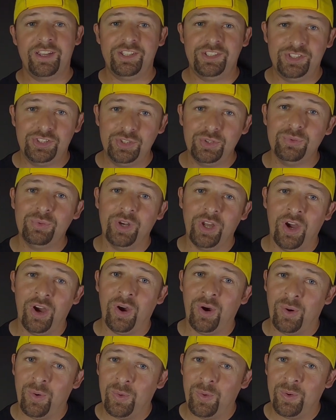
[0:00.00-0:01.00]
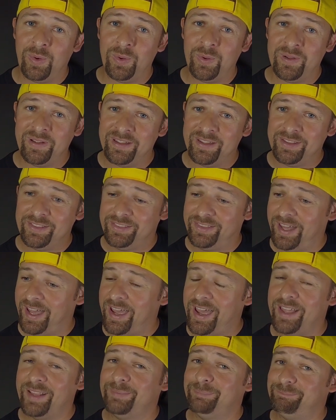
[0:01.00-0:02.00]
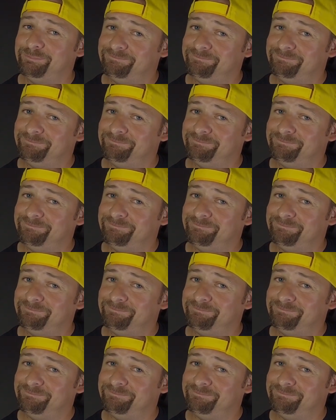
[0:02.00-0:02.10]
you know that